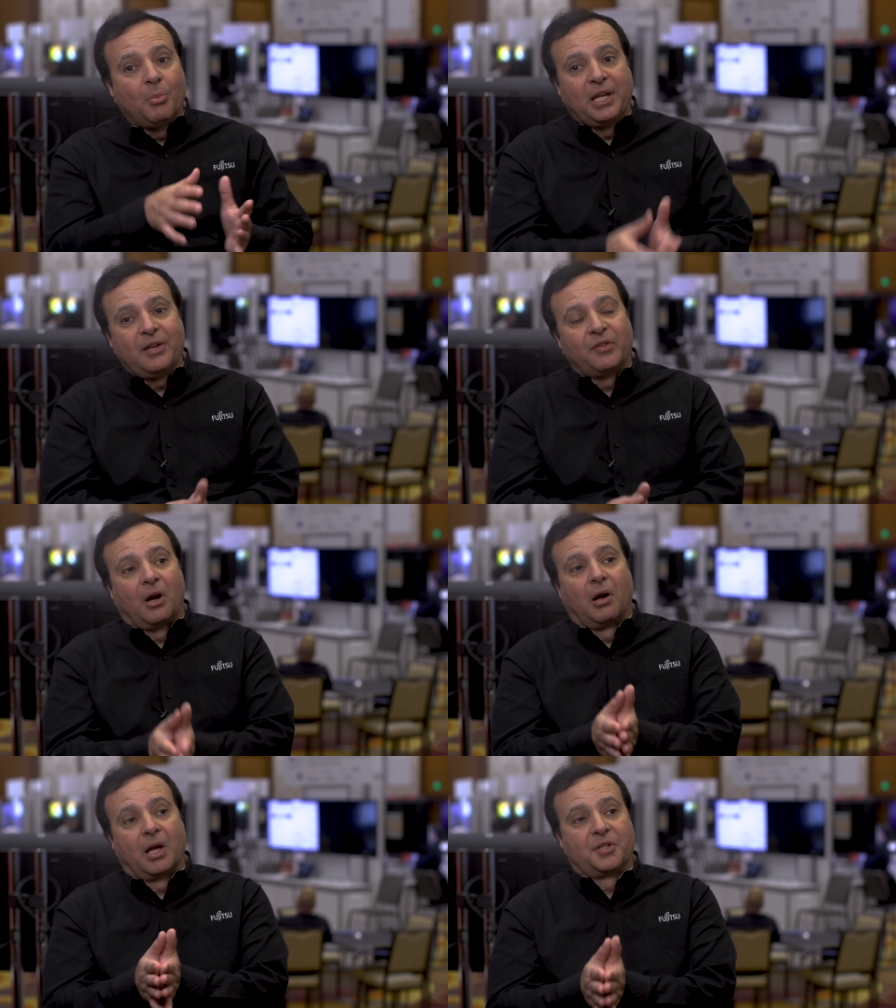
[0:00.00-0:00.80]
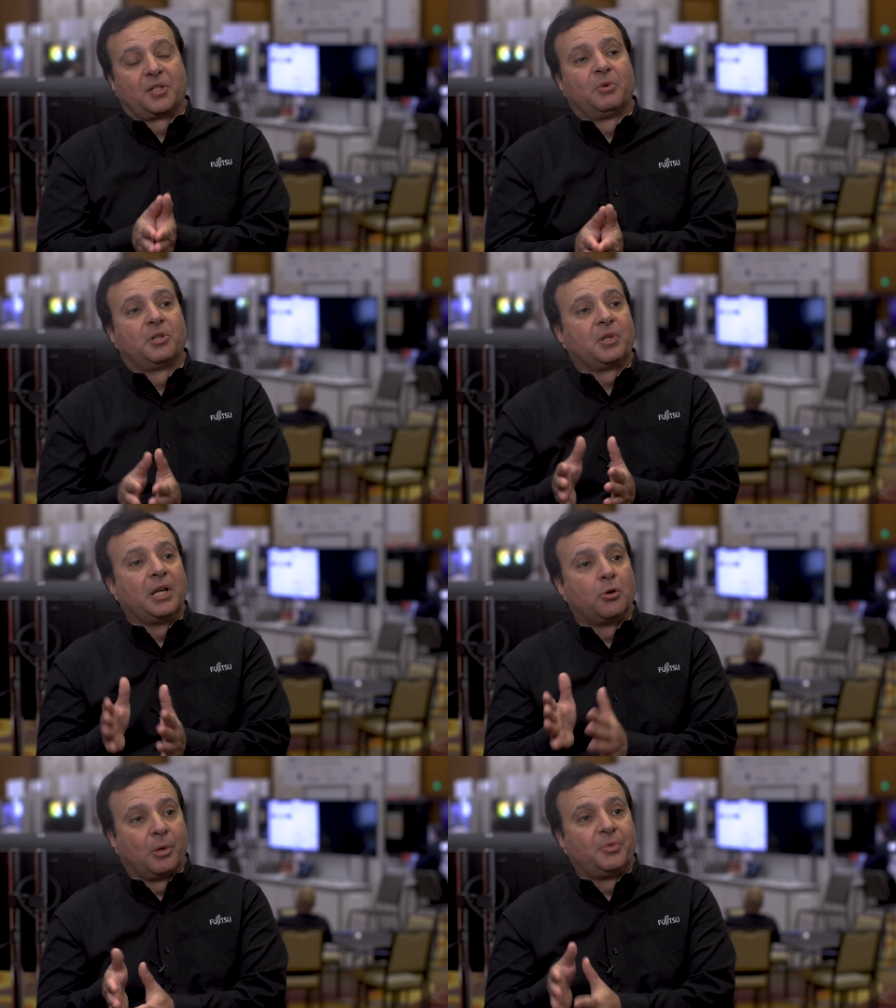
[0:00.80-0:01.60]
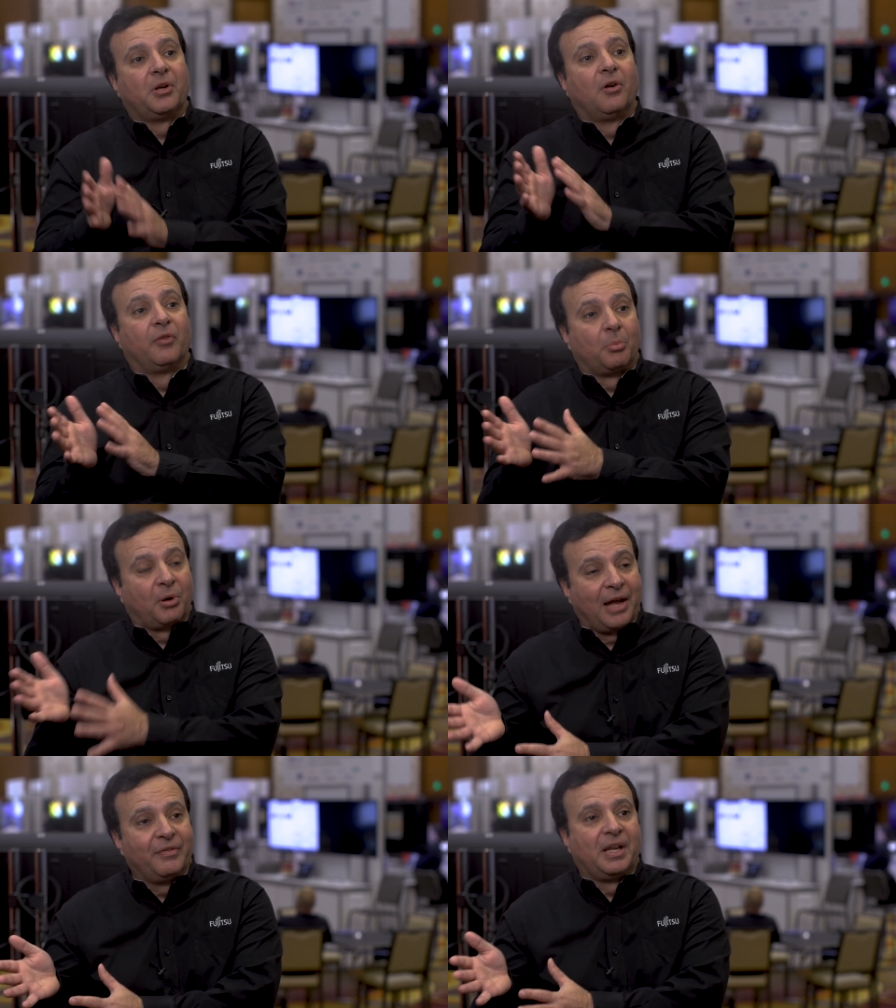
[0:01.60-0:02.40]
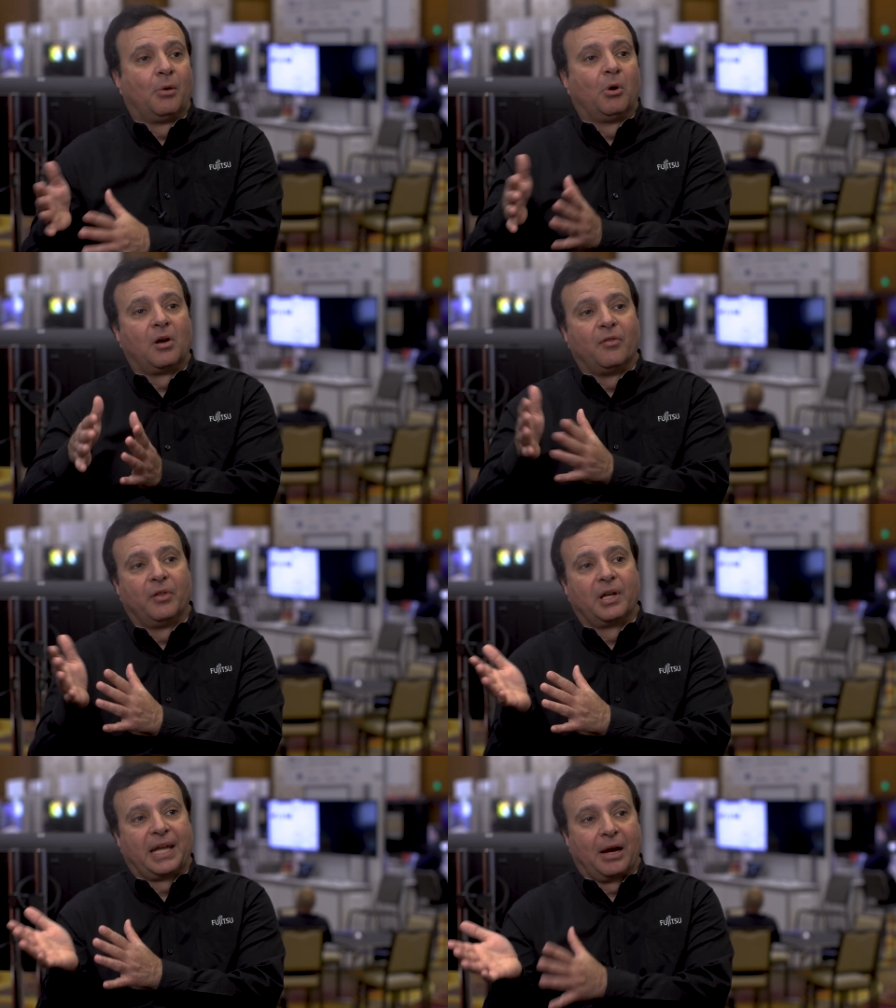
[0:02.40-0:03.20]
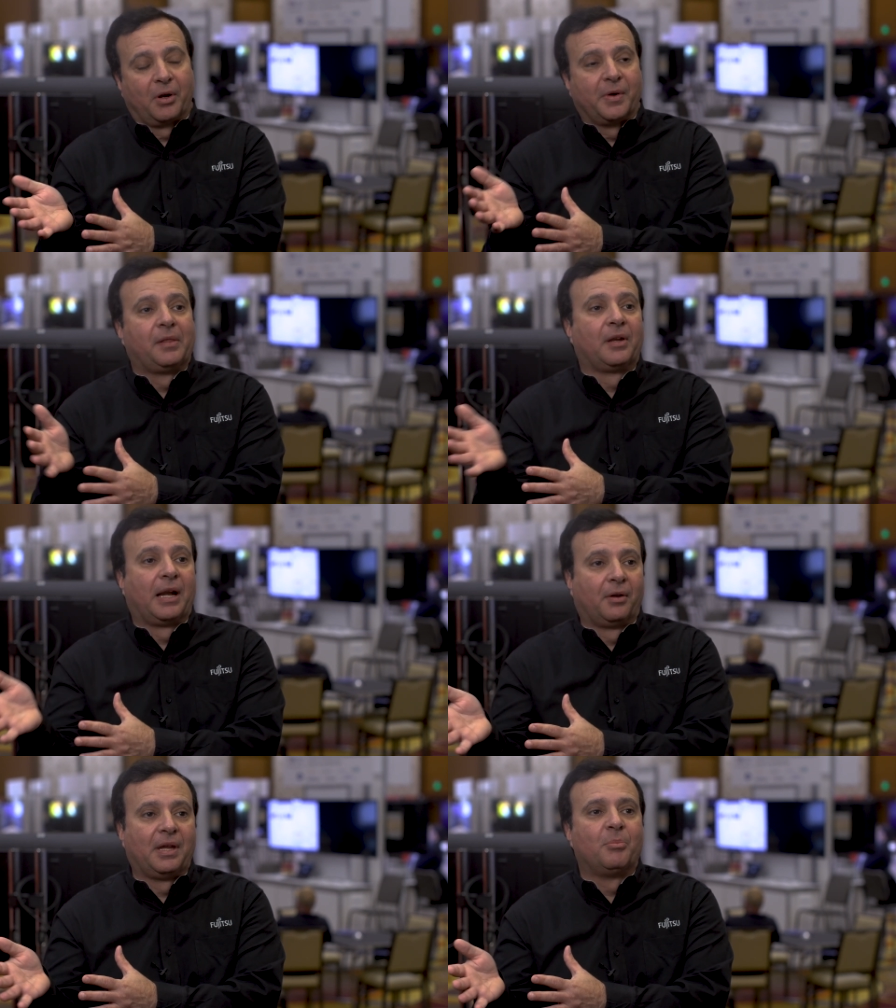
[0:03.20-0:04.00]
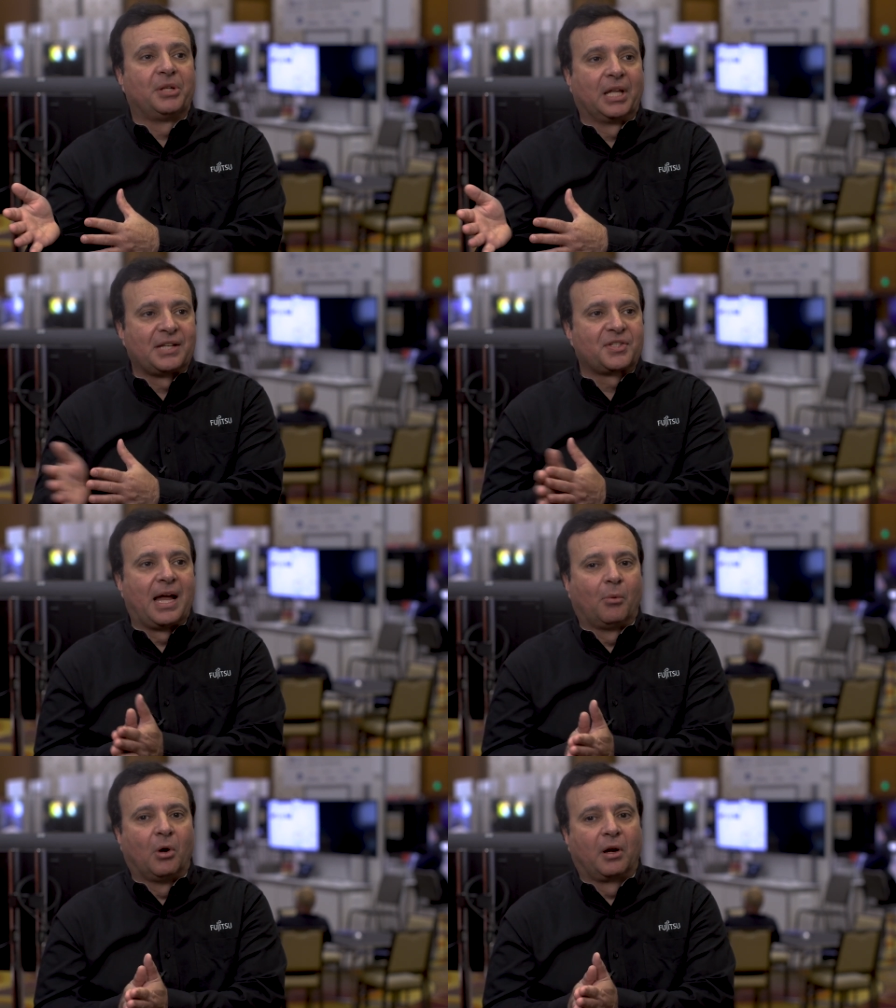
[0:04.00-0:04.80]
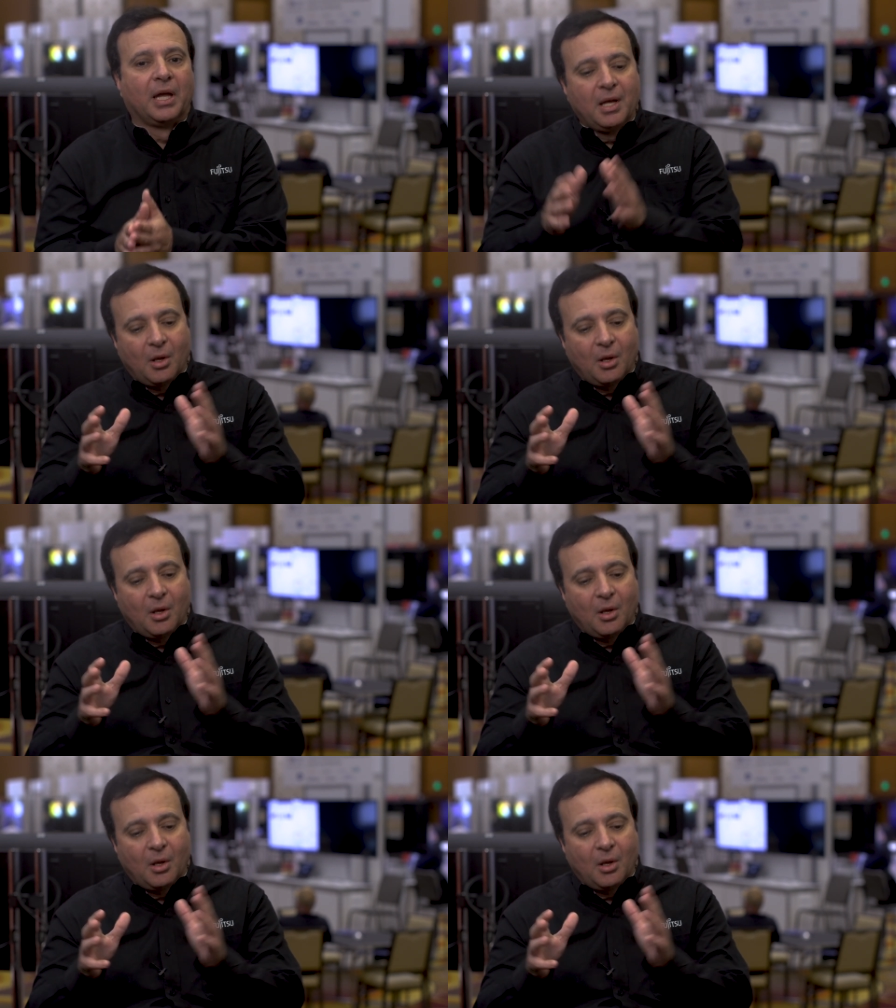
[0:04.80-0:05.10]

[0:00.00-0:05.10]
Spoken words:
but even our customers encrypt it over the private network, over the carrier ethernet or the MPLS network,